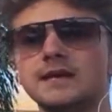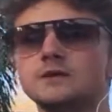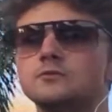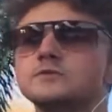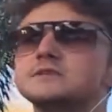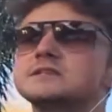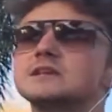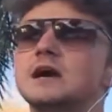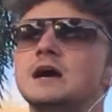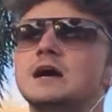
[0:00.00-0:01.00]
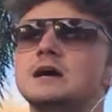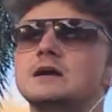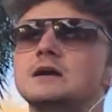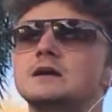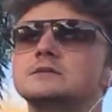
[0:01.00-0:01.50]
It was
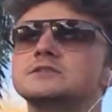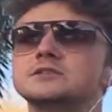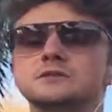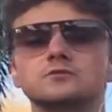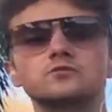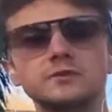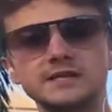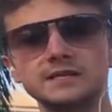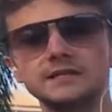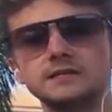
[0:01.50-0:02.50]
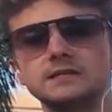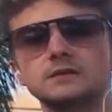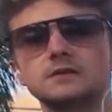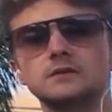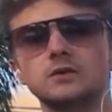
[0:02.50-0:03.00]
just a really
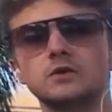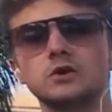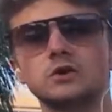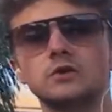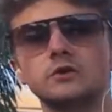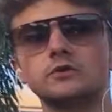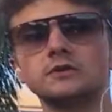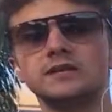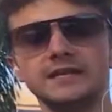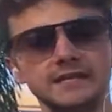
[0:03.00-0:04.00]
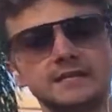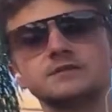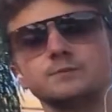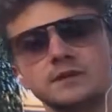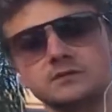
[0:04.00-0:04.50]
neat
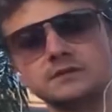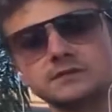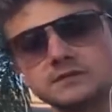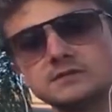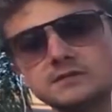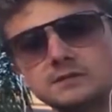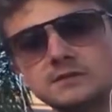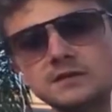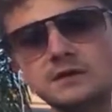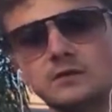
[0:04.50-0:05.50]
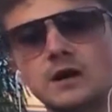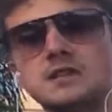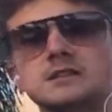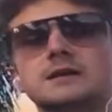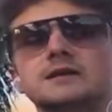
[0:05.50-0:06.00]
experience, you know,
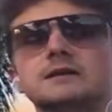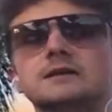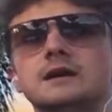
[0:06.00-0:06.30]
unlike